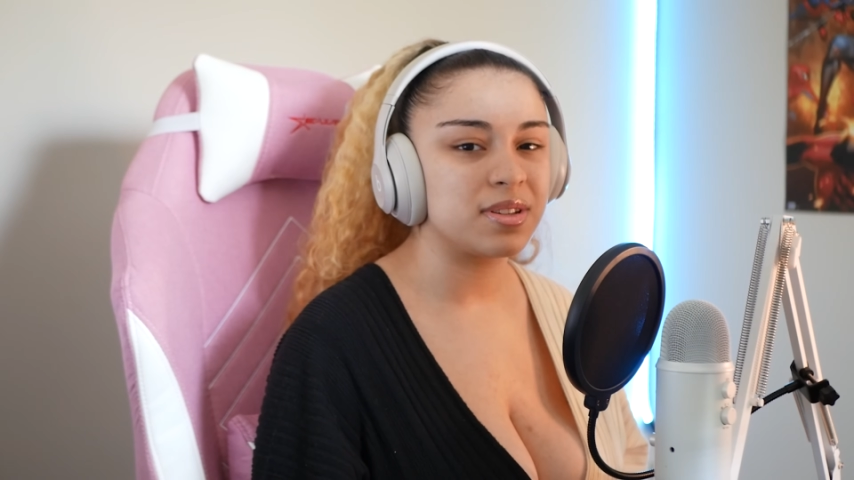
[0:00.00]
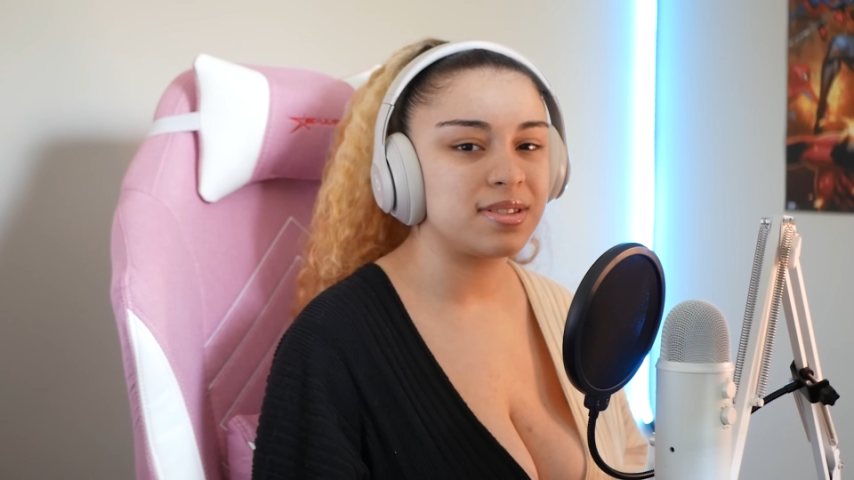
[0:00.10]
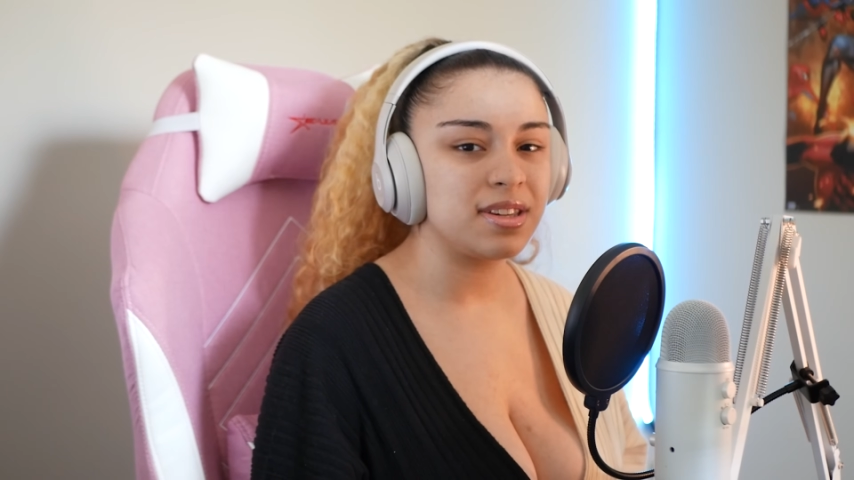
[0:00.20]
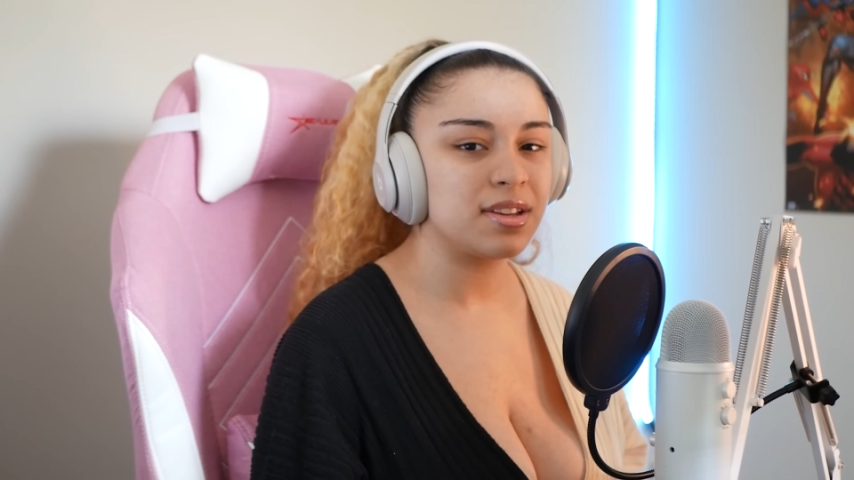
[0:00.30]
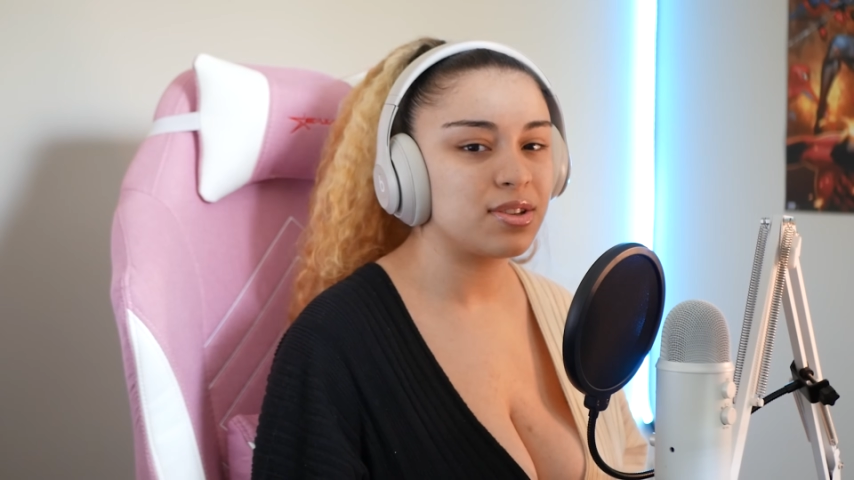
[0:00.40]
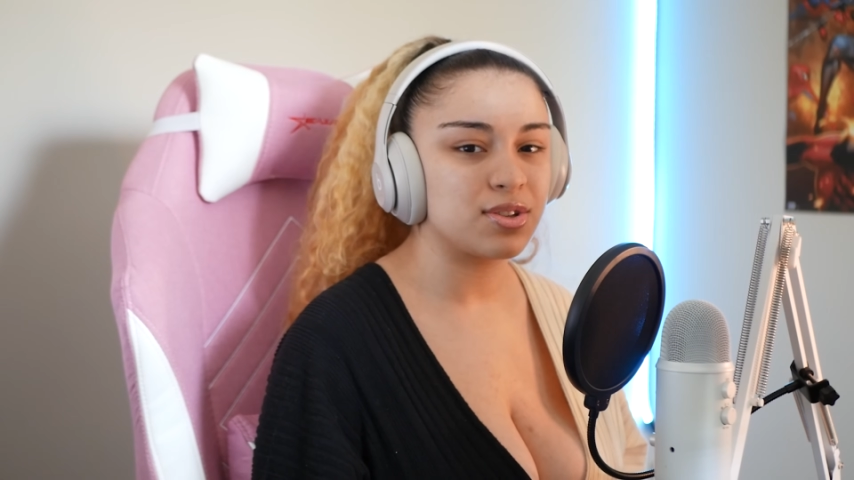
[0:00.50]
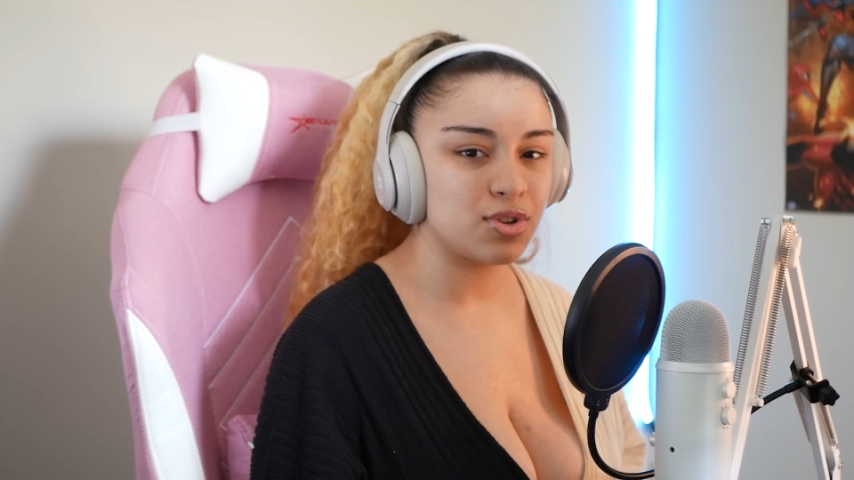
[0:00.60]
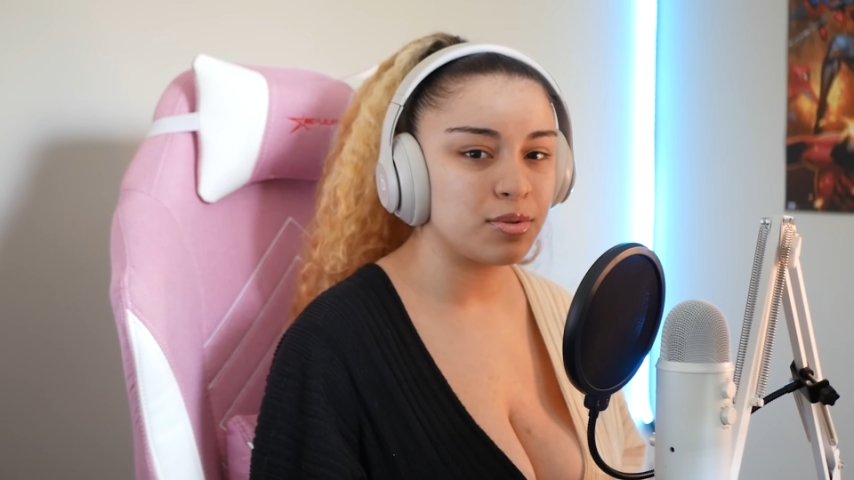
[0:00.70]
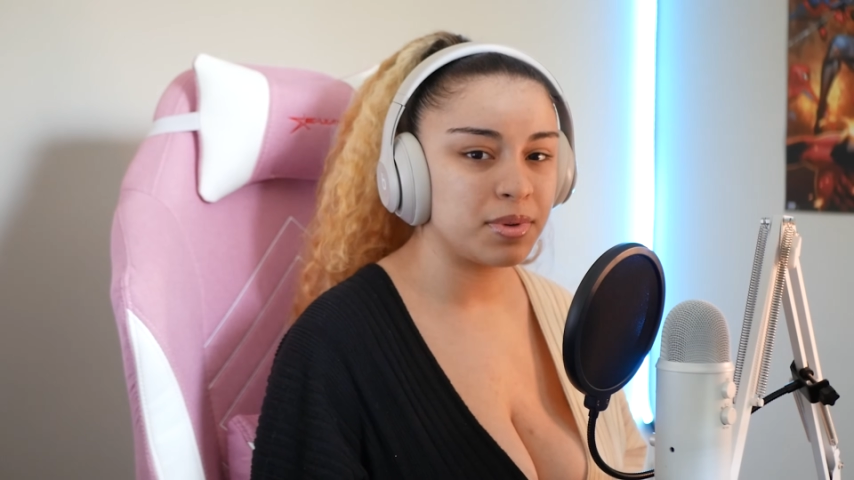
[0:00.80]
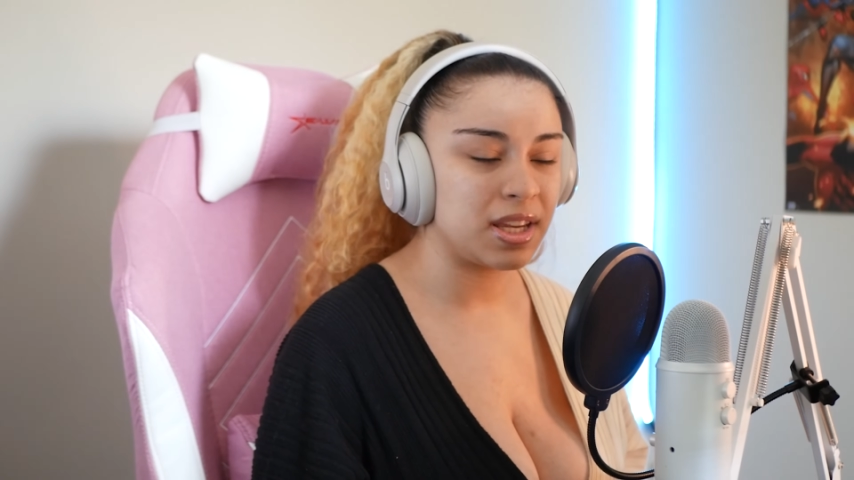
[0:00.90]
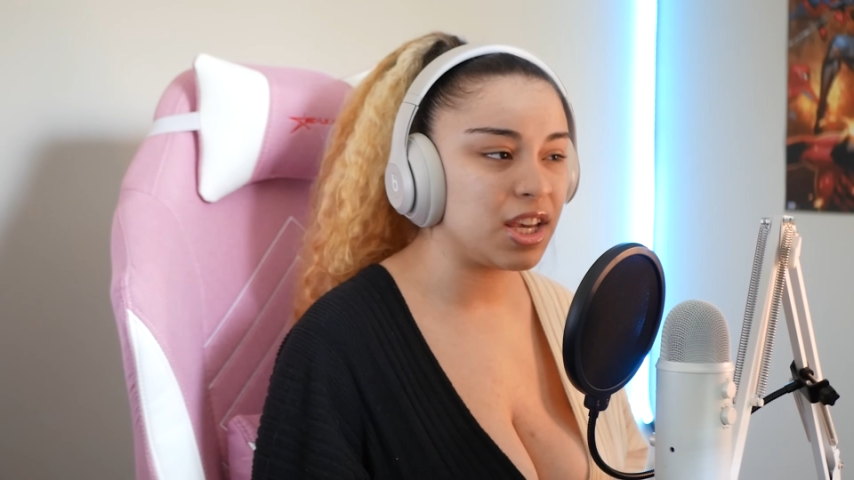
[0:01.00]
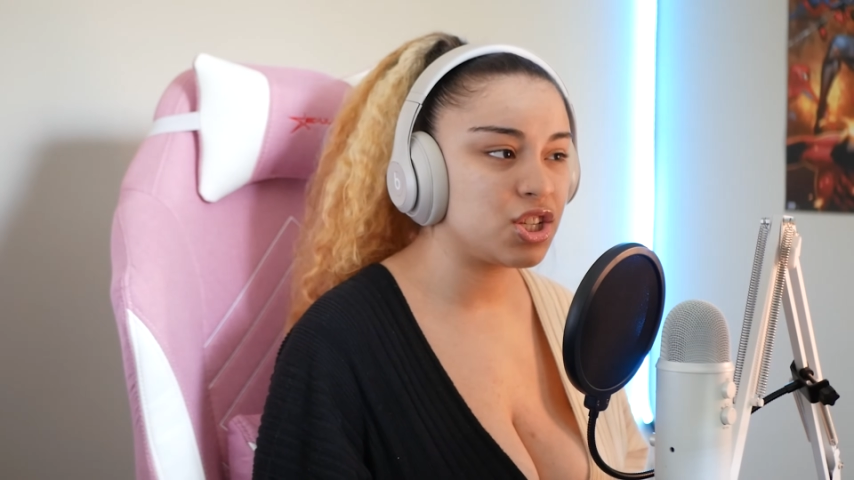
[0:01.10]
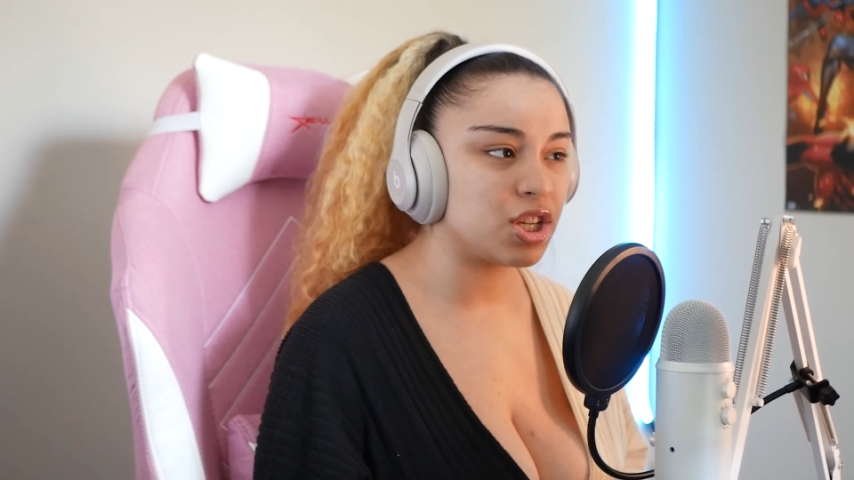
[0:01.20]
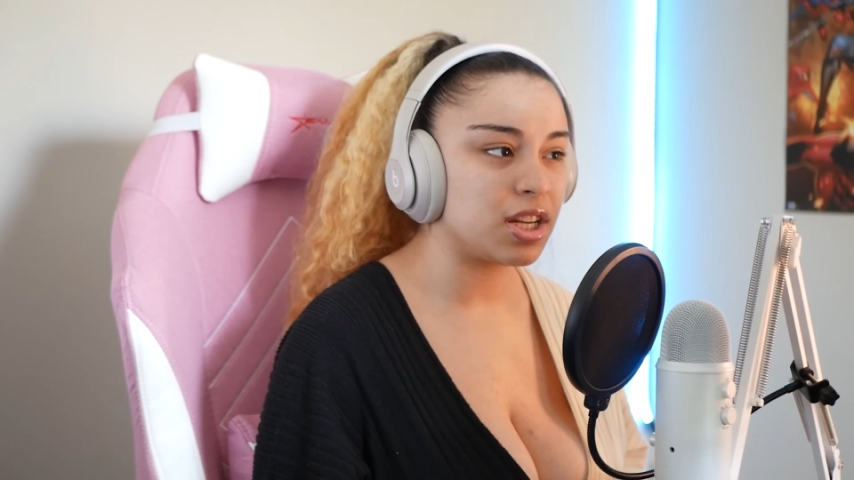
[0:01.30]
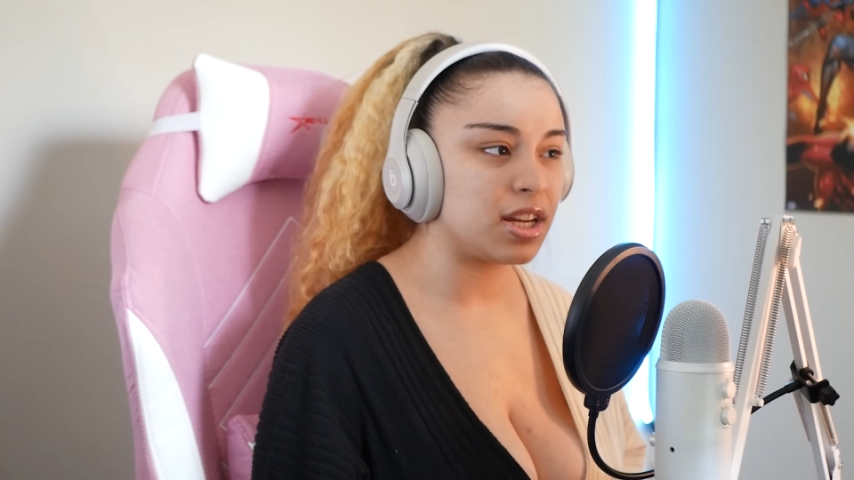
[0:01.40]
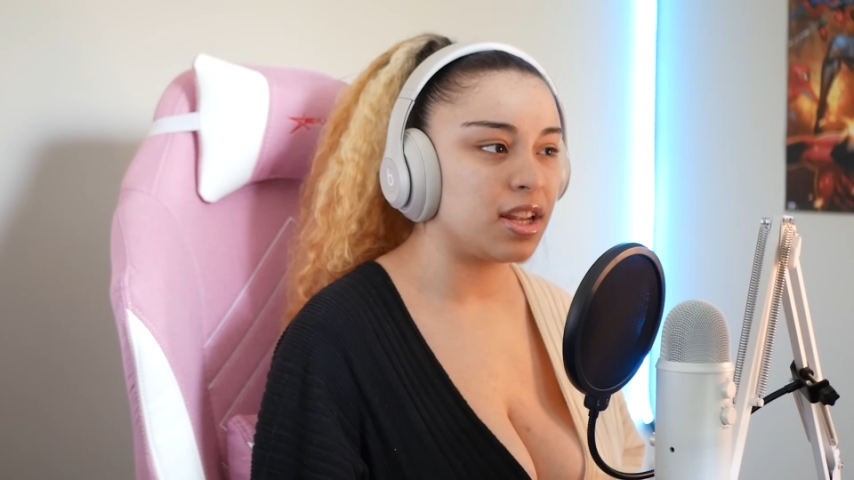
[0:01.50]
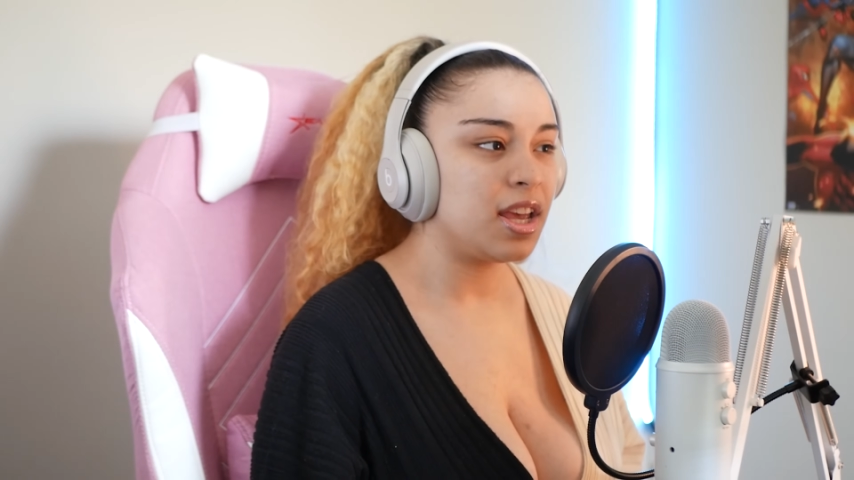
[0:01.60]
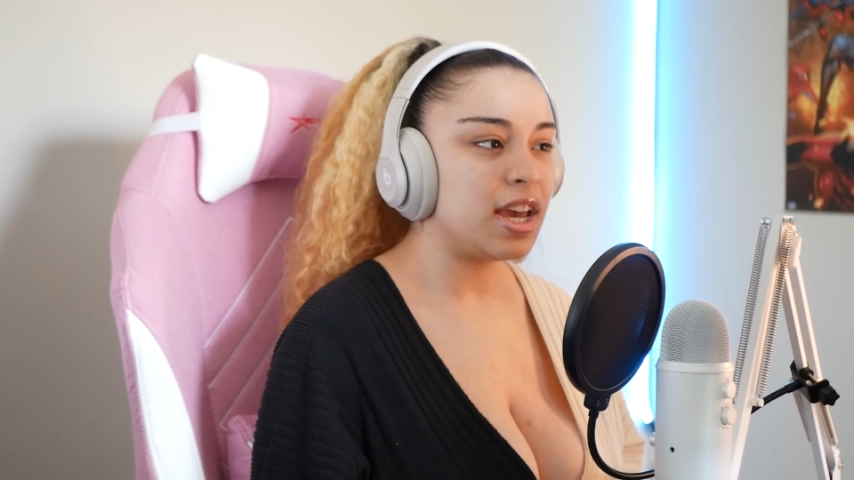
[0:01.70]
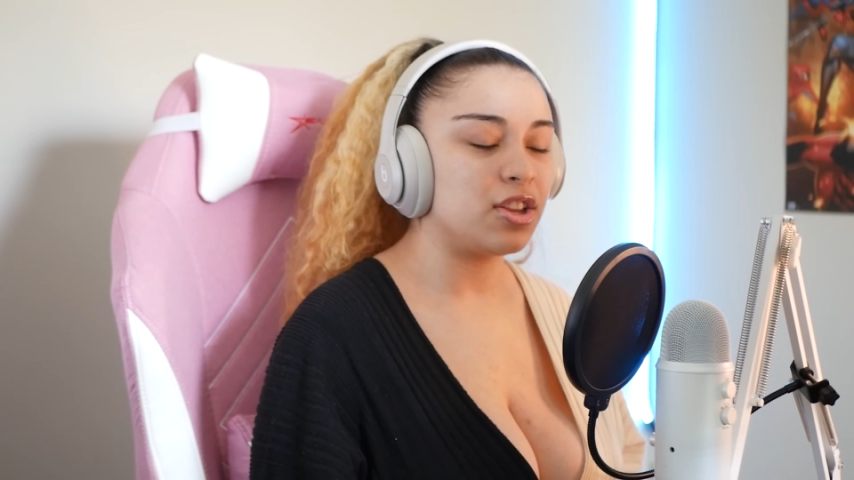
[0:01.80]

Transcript: can see the determination and